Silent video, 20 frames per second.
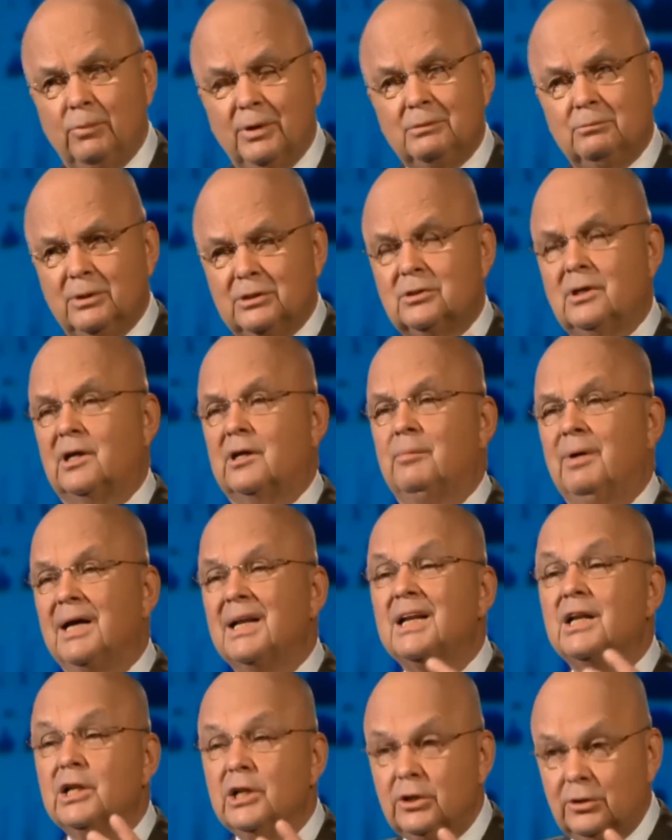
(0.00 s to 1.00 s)
We talk
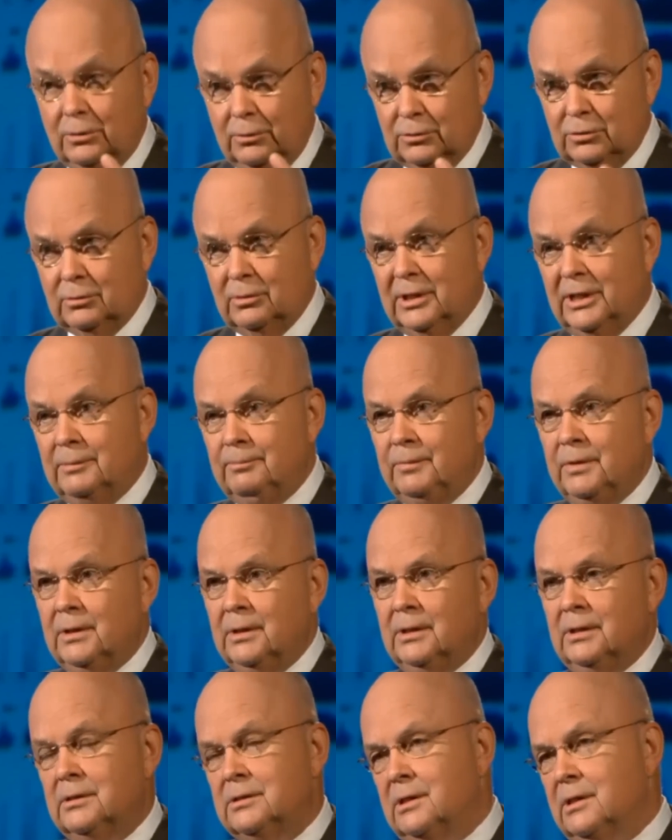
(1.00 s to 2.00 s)
about leakers, right?
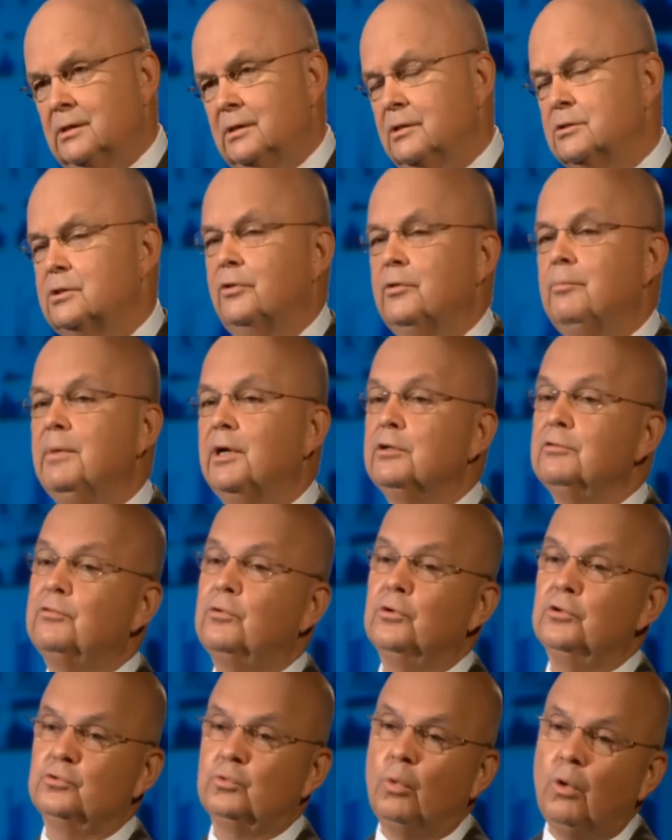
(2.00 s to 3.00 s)
And so the
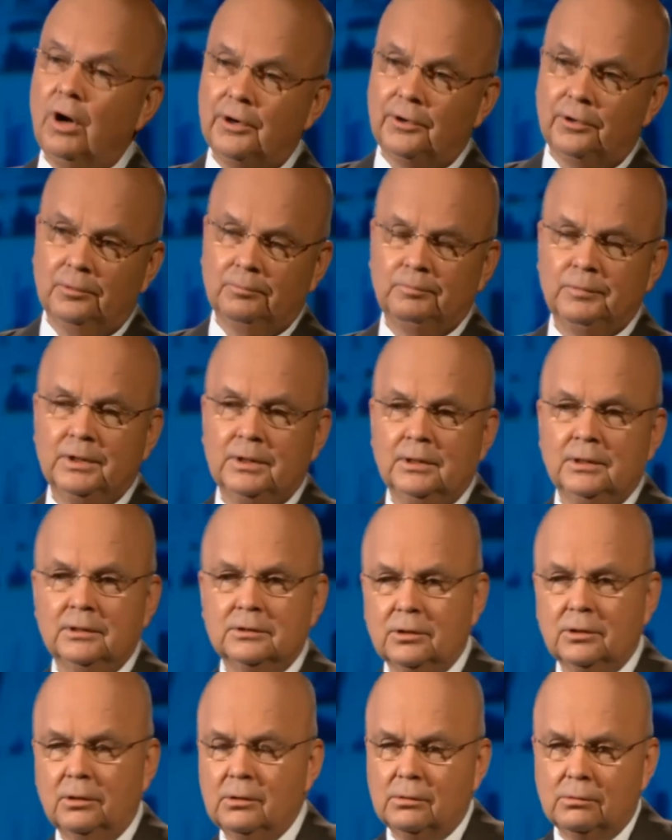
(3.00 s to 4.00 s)
metaphor is water.
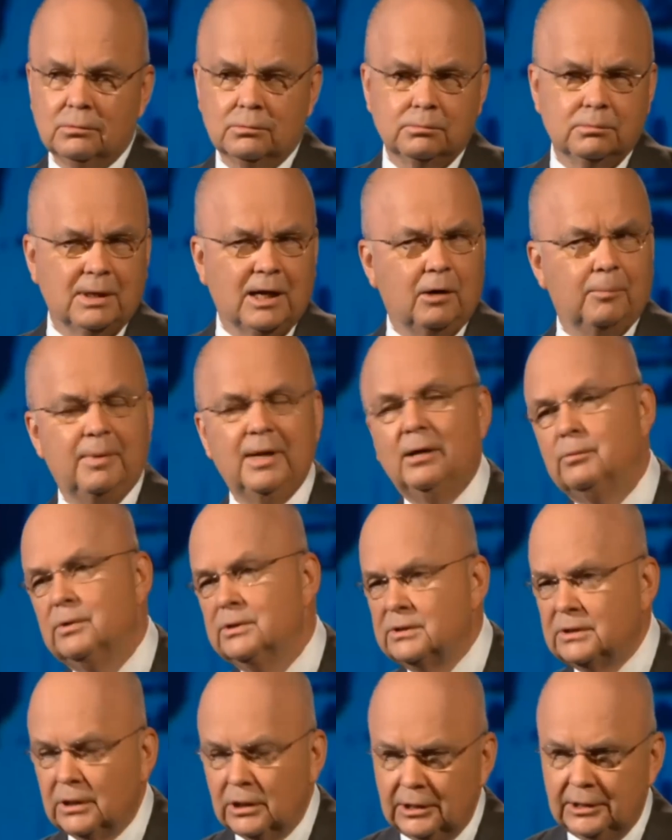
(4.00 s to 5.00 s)
So how bad
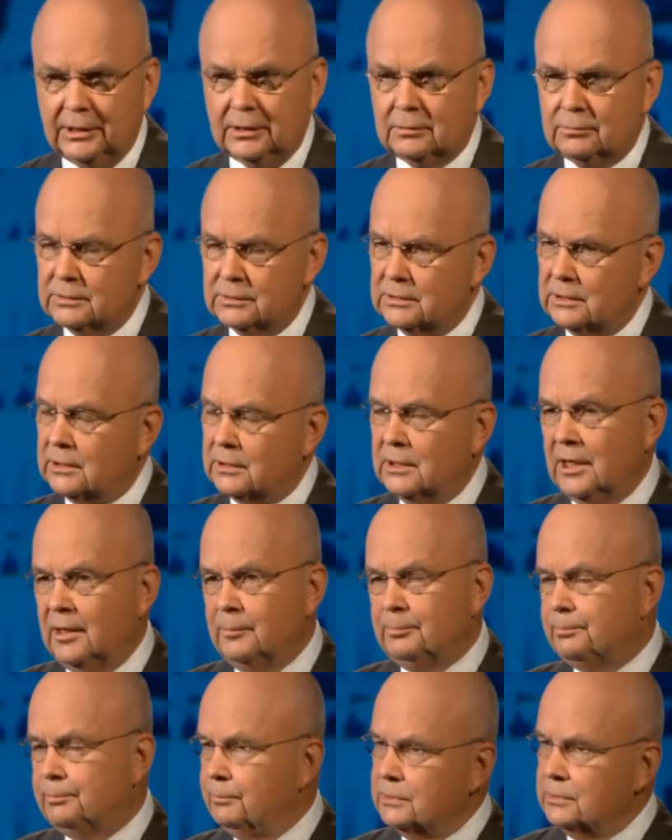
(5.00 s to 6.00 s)
was the leak? Was it a
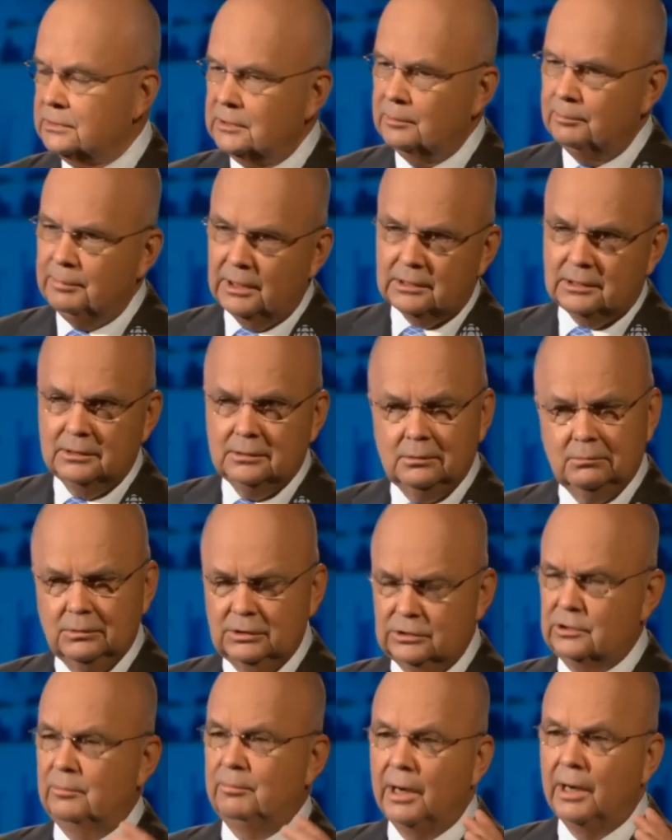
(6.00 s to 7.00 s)
cup? Was it a bucket?
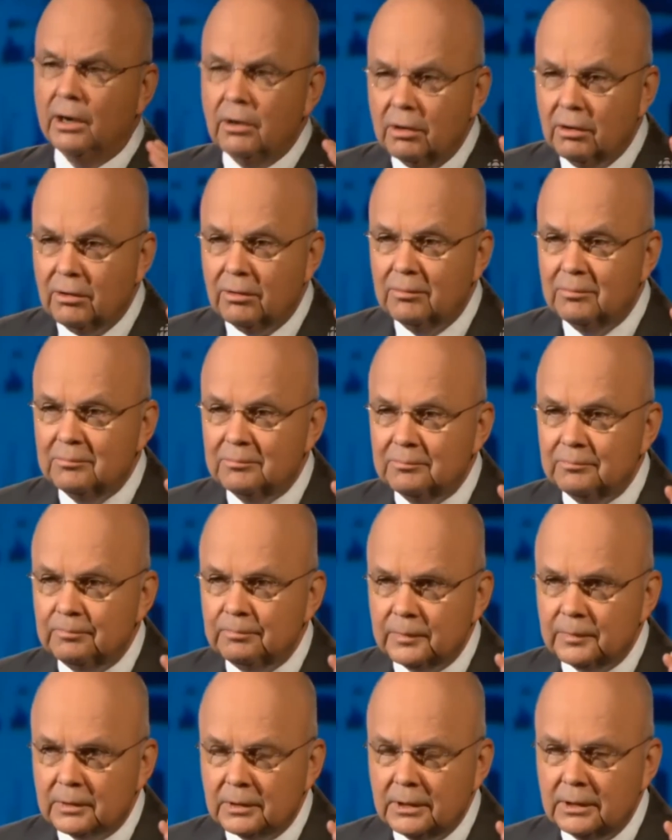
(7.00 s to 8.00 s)
Was it a barrel?
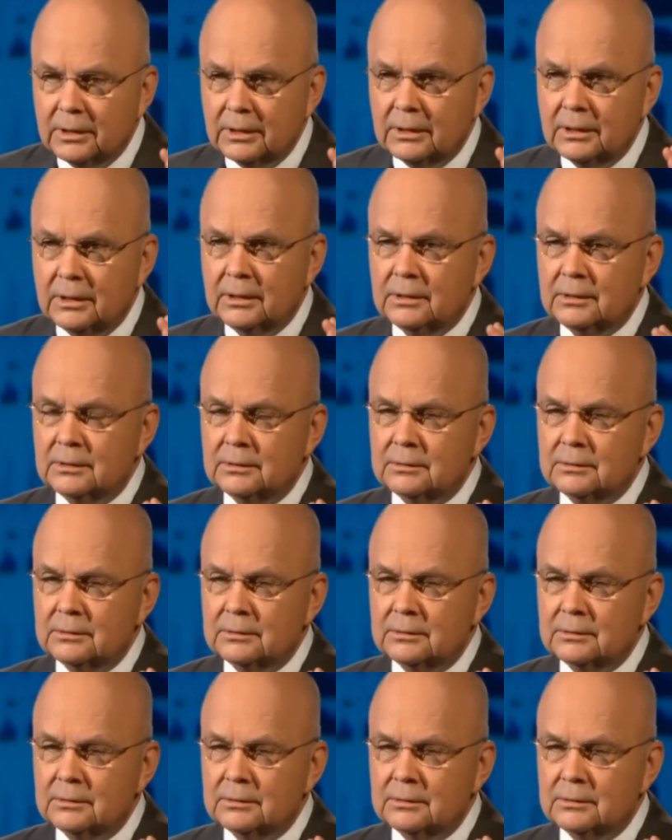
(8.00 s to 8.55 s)
Okay.